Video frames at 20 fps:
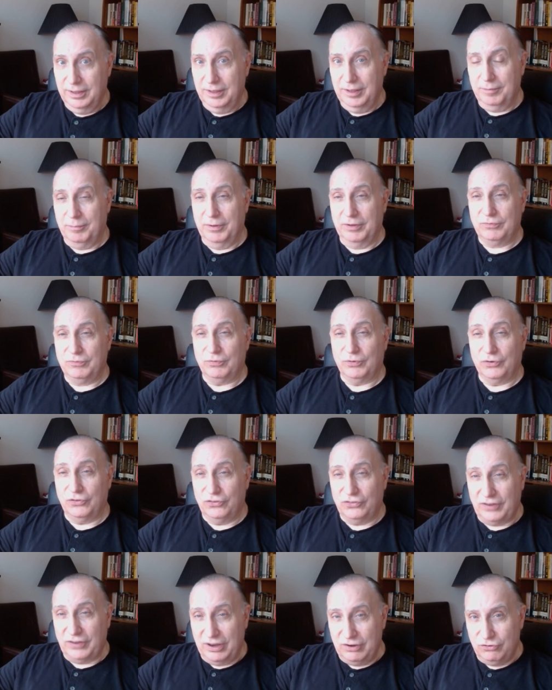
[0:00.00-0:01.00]
But for
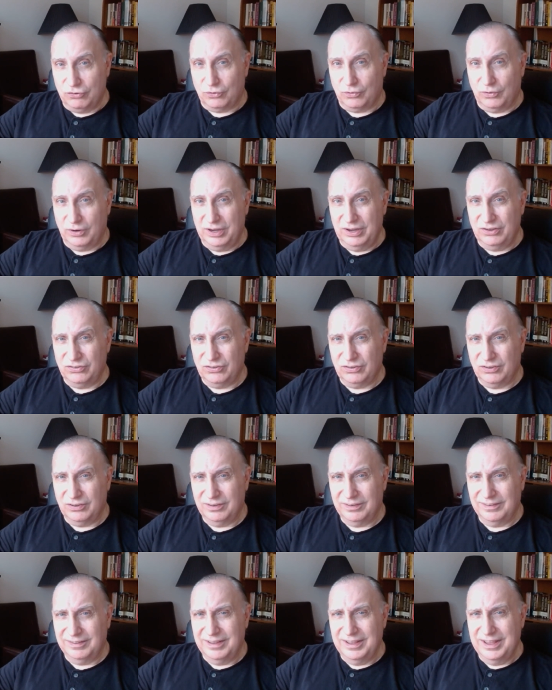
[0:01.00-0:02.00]
centuries,
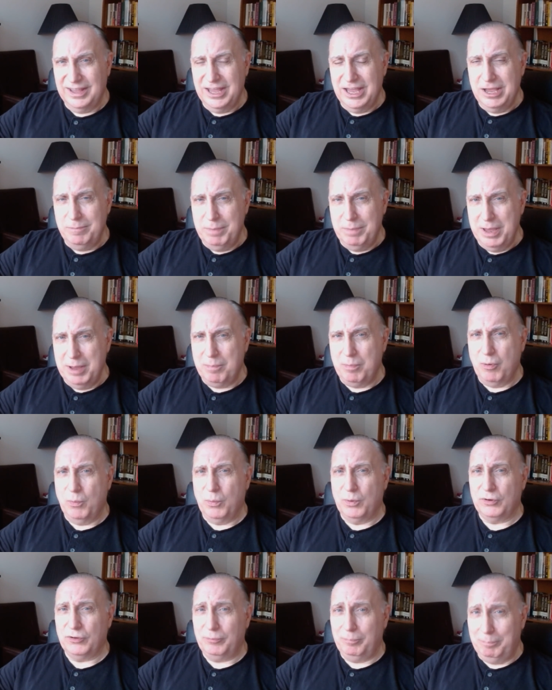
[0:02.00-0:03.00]
people
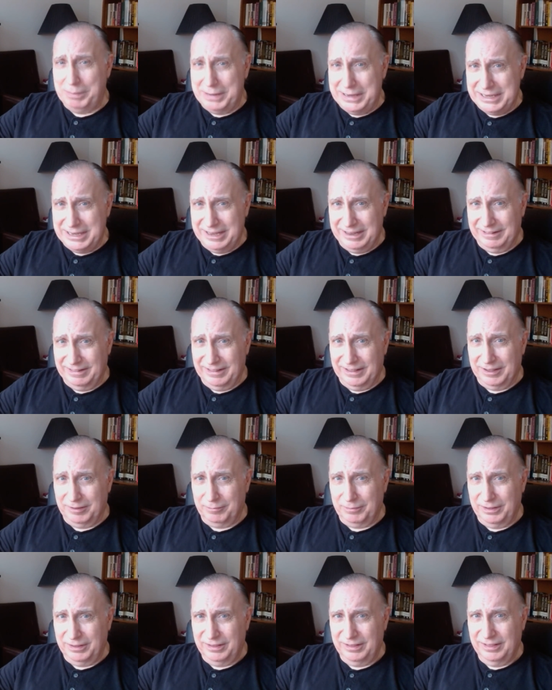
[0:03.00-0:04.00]
were speaking them,
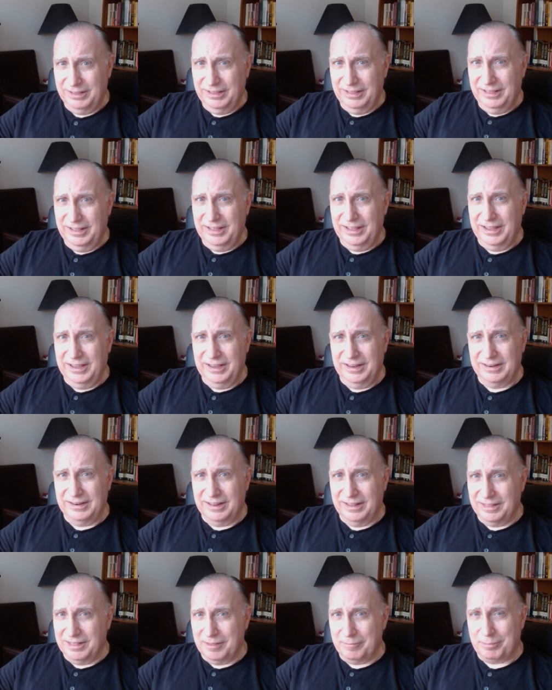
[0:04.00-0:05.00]
and
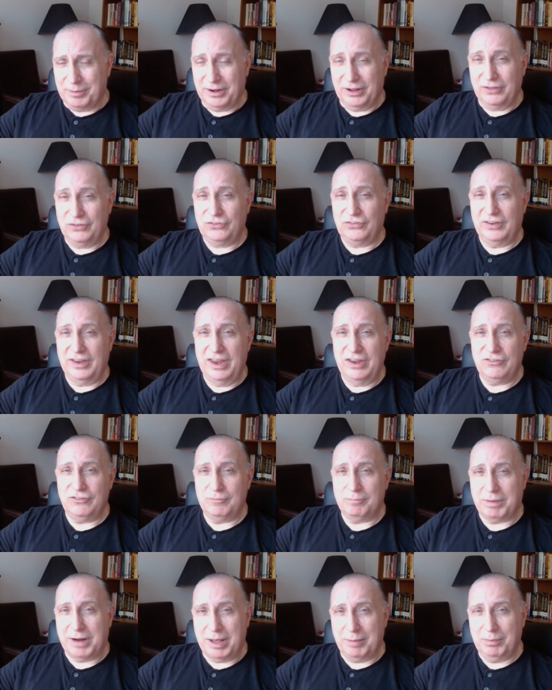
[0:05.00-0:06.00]
the pronunciation
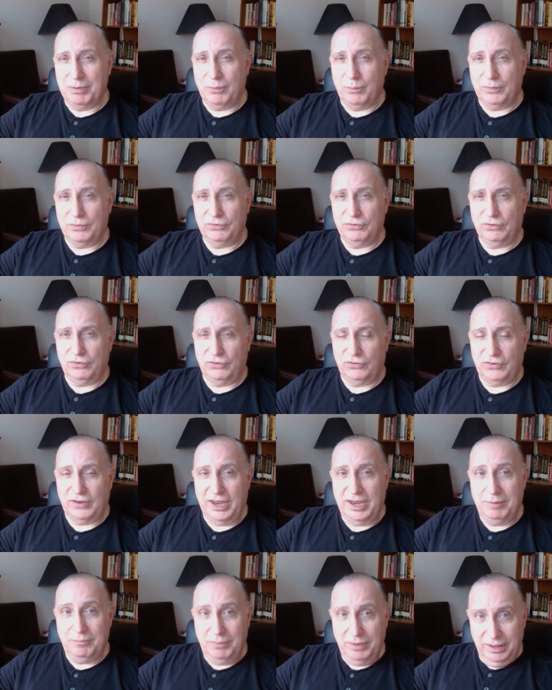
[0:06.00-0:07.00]
probably wasn't the
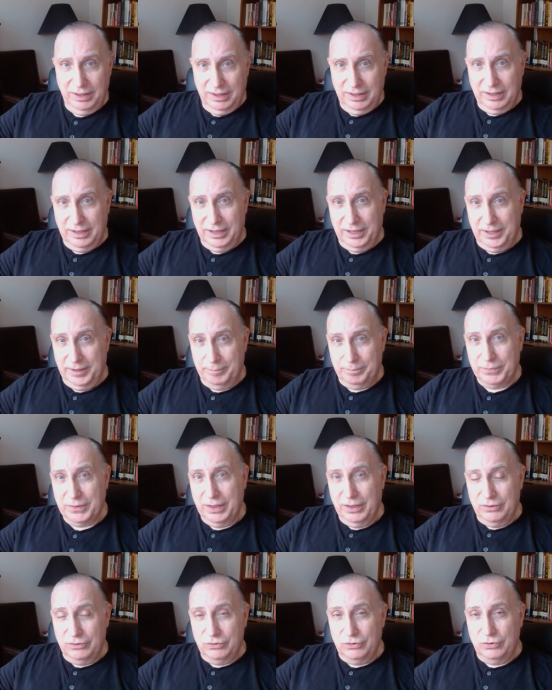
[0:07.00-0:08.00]
same
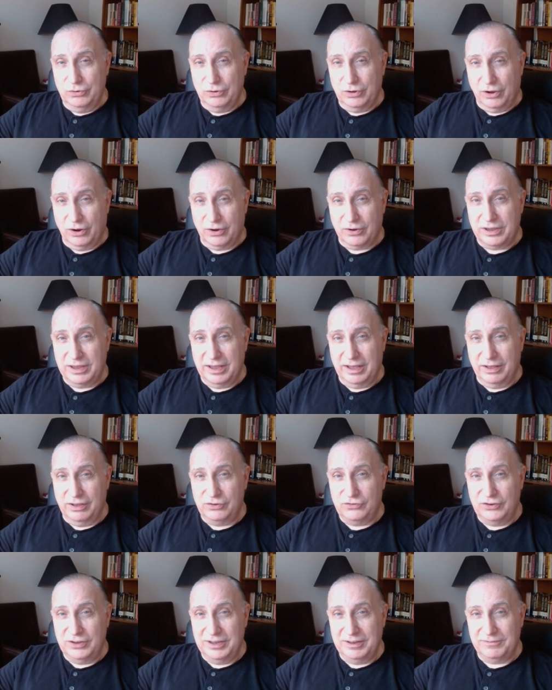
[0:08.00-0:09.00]
due to
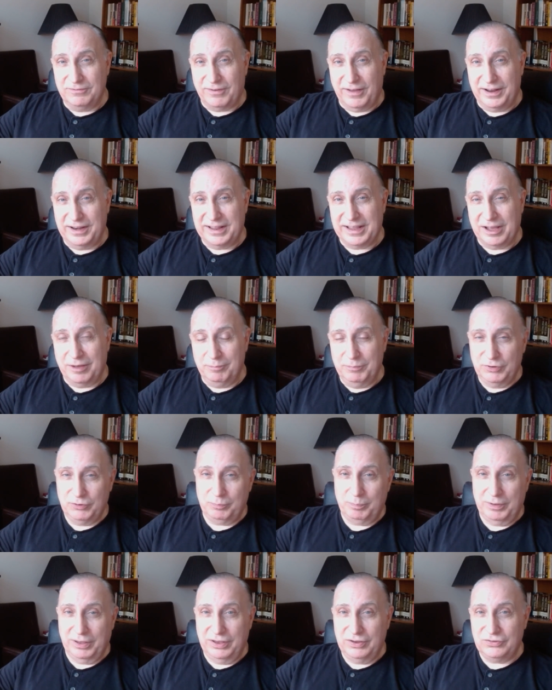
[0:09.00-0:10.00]
archaeology and finding out
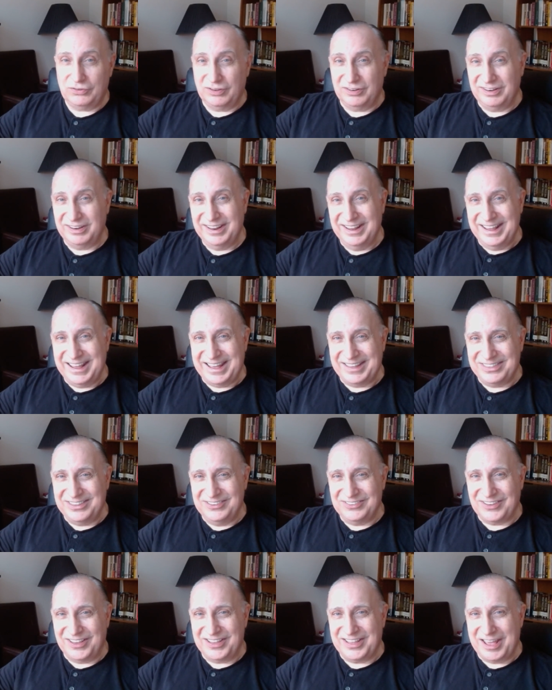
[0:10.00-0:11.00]
misspellings and
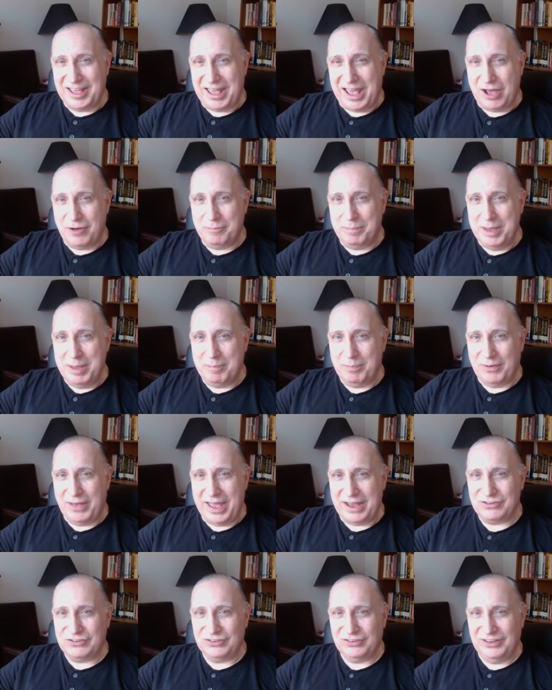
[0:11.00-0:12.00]
things like that. How people
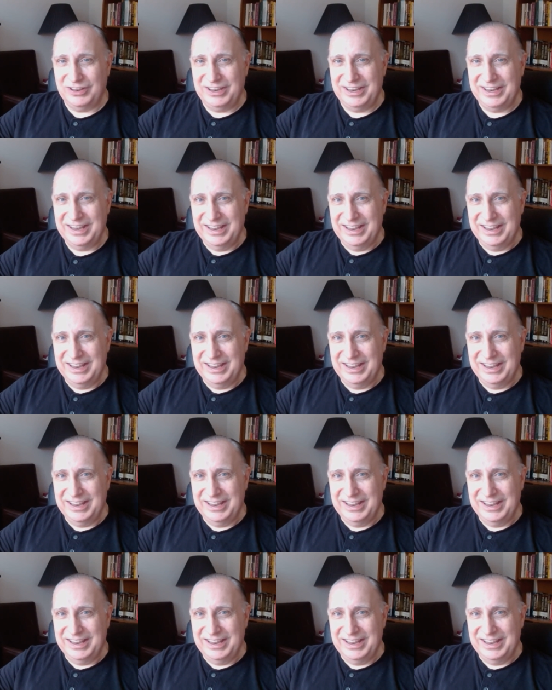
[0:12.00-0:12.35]
actually,